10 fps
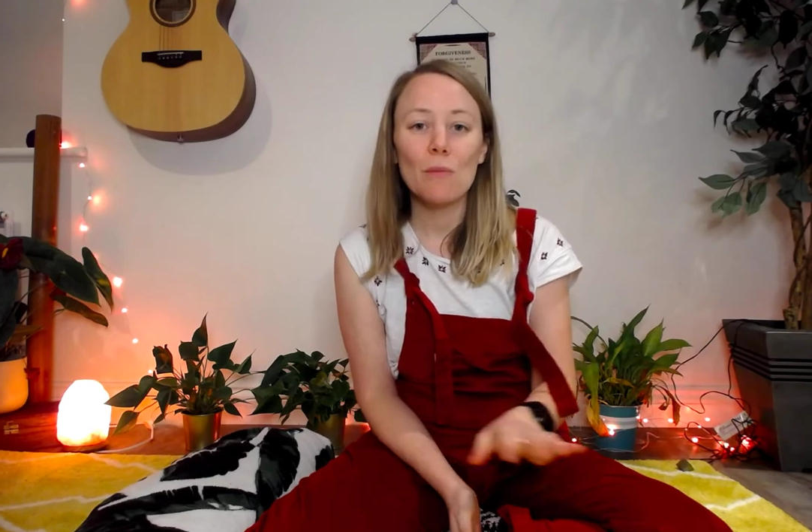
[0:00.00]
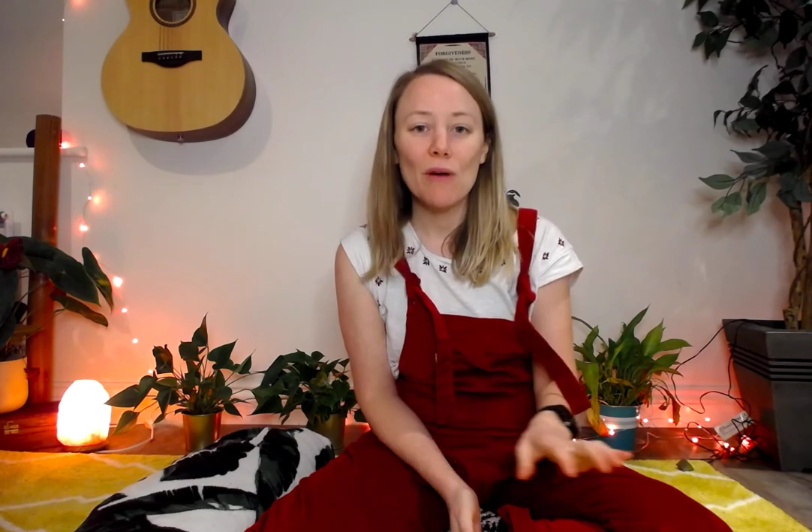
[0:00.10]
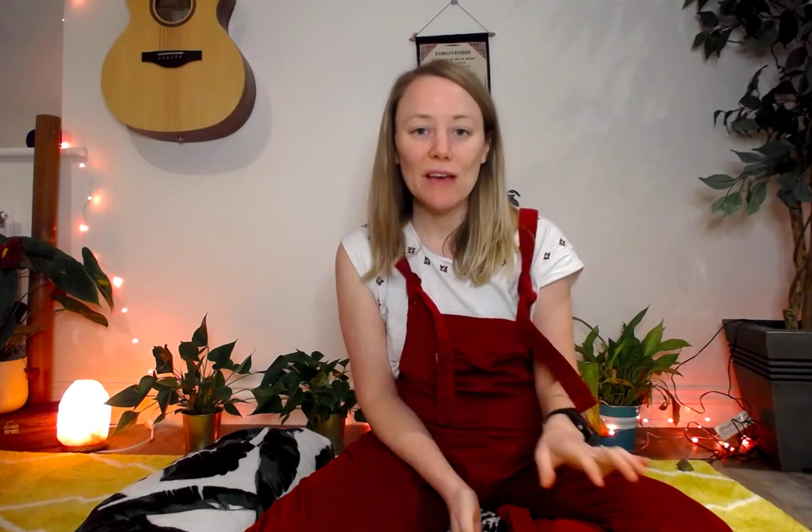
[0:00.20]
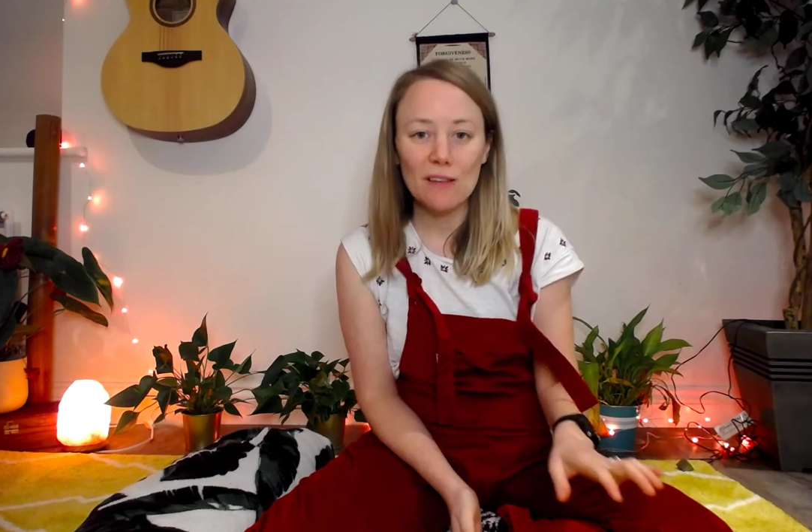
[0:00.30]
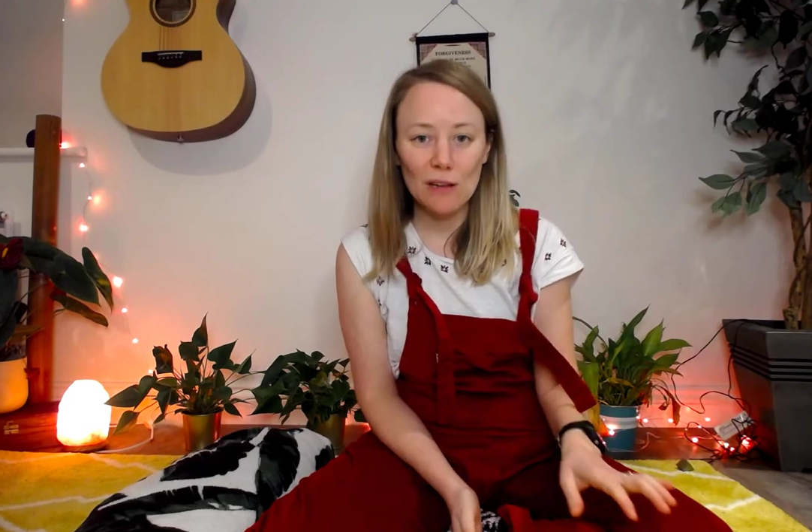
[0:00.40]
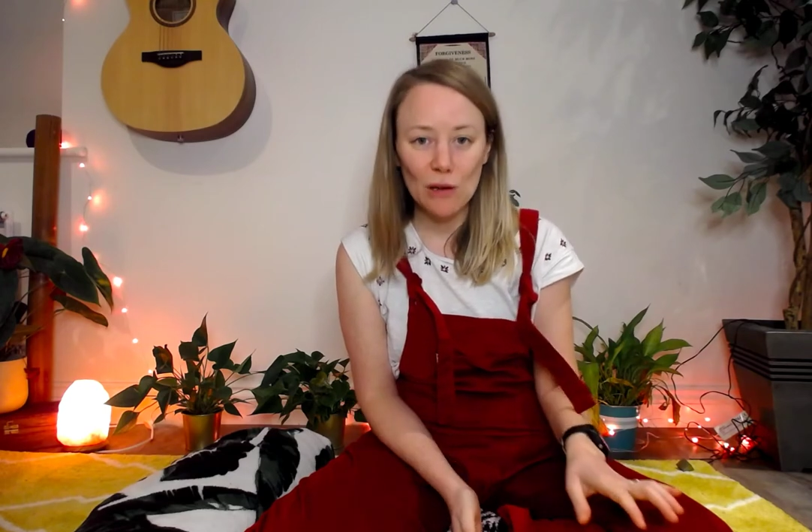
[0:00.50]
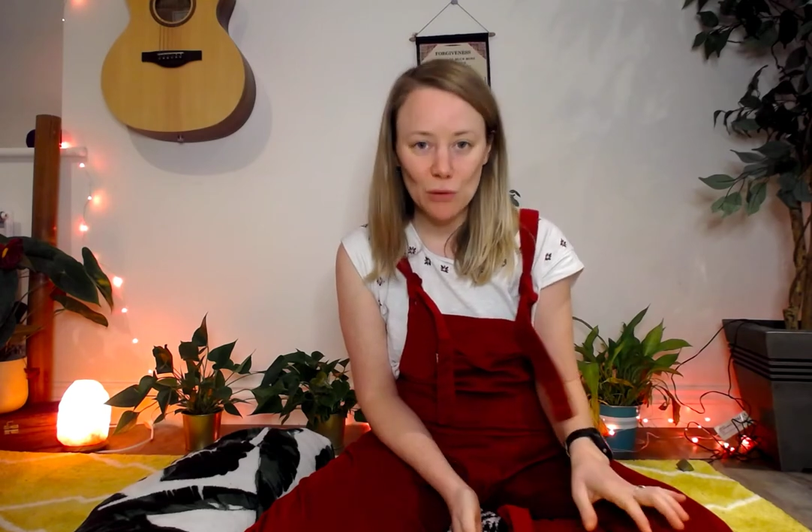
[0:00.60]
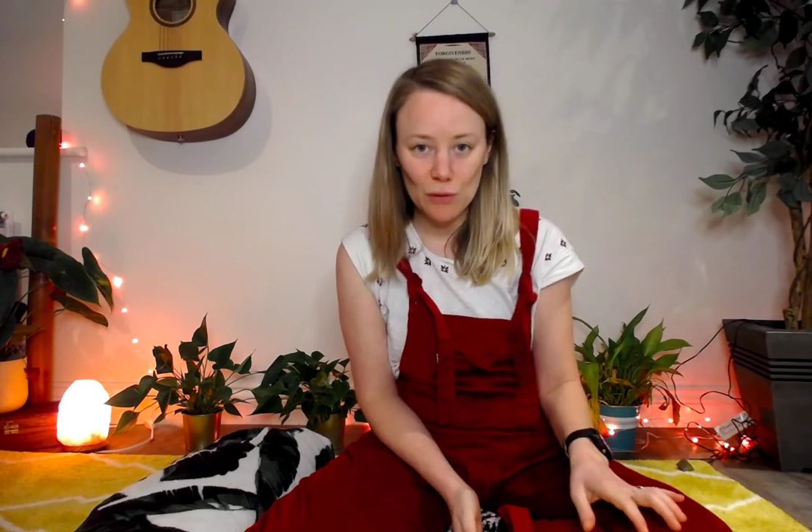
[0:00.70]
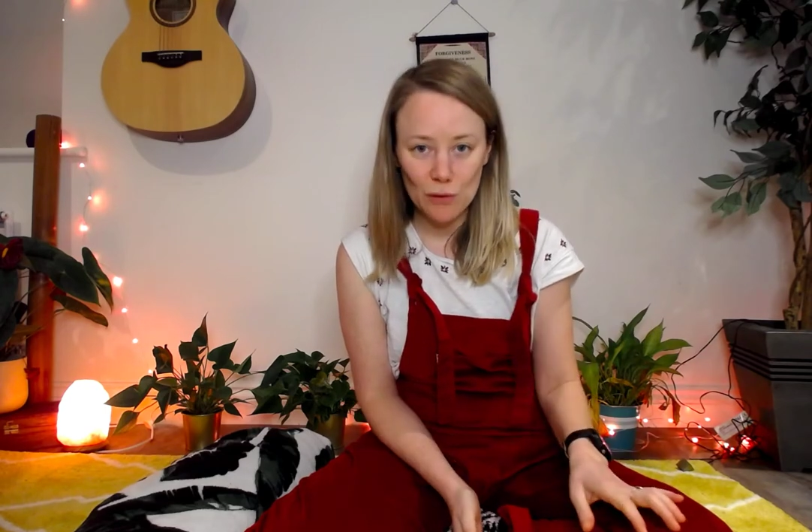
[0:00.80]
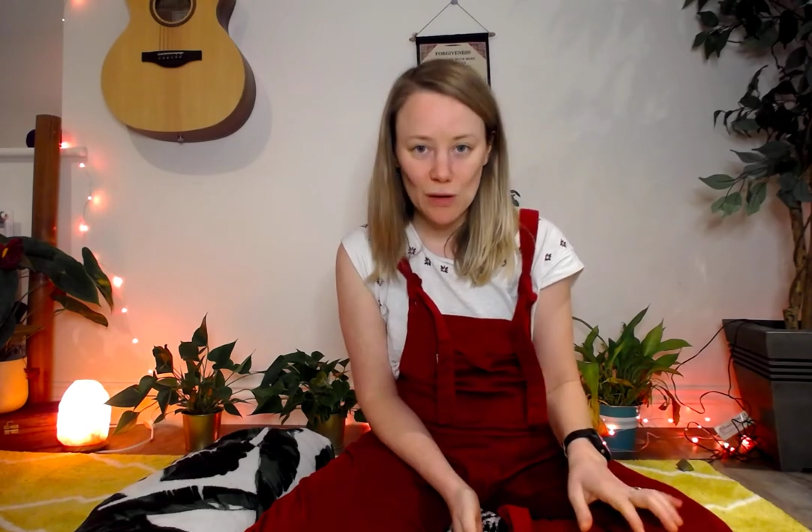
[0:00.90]
breaks
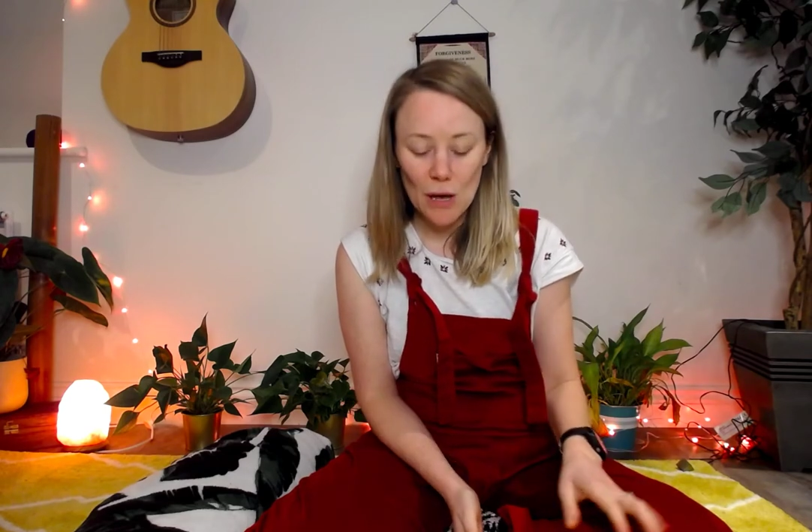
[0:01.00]
loose?